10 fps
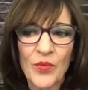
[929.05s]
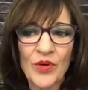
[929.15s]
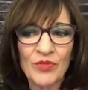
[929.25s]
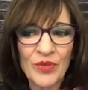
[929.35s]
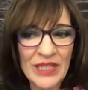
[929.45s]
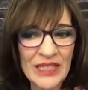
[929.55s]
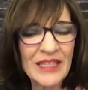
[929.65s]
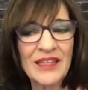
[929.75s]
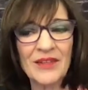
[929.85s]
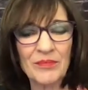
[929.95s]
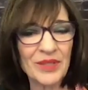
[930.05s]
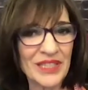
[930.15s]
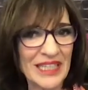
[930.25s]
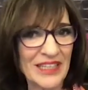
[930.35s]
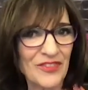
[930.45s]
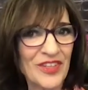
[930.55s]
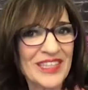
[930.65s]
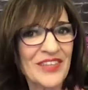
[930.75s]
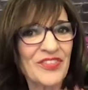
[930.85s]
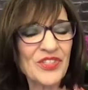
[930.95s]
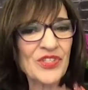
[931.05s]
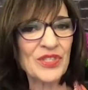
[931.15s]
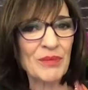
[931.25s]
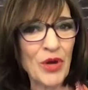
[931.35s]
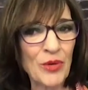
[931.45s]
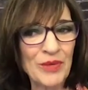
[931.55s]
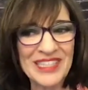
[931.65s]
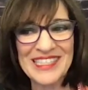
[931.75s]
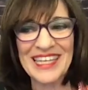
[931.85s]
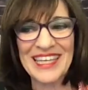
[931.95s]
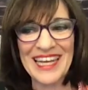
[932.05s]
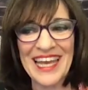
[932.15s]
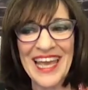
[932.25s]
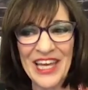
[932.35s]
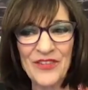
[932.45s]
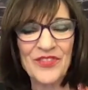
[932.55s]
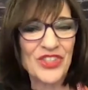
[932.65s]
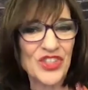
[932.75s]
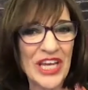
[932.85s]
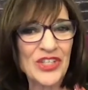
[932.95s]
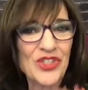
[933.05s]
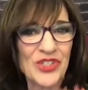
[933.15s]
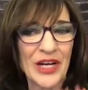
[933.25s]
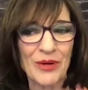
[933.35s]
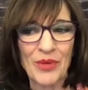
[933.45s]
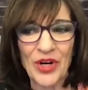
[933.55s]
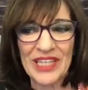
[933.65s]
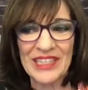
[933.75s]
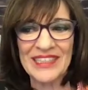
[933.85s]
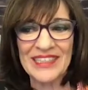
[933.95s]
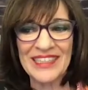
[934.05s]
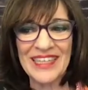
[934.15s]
we really believe that this is the moment to get ahead of the changes in our market